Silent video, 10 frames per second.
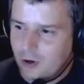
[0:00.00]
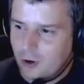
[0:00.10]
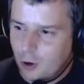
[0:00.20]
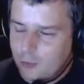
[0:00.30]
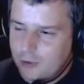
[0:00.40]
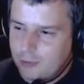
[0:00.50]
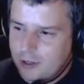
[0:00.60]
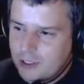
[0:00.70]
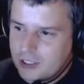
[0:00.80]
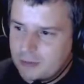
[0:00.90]

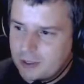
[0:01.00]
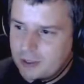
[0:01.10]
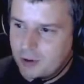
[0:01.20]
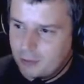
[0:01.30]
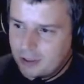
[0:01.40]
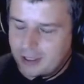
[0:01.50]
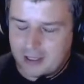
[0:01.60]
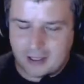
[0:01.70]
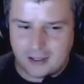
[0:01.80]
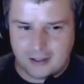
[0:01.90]
OpenPGP public
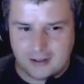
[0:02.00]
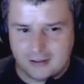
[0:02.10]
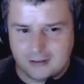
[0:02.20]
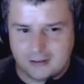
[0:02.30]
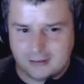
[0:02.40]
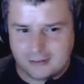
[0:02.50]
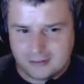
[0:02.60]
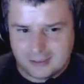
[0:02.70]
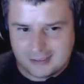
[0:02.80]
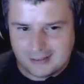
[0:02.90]
key.
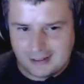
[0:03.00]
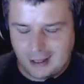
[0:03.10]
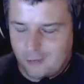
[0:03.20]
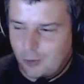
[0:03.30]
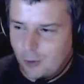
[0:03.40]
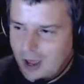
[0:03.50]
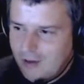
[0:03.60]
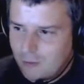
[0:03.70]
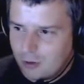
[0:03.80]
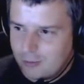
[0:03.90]
If you have
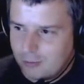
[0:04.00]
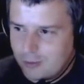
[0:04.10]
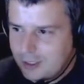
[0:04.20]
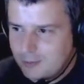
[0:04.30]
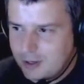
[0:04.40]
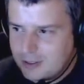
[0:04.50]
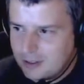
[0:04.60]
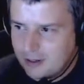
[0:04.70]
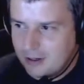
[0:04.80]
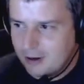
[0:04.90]
one, please paste it in
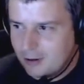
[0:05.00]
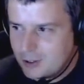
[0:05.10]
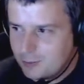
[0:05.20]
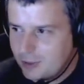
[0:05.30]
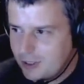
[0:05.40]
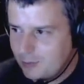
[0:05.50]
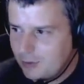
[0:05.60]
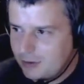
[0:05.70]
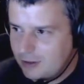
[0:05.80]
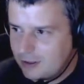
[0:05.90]
here. It should begin with
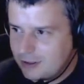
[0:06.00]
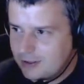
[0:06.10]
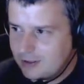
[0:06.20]
this.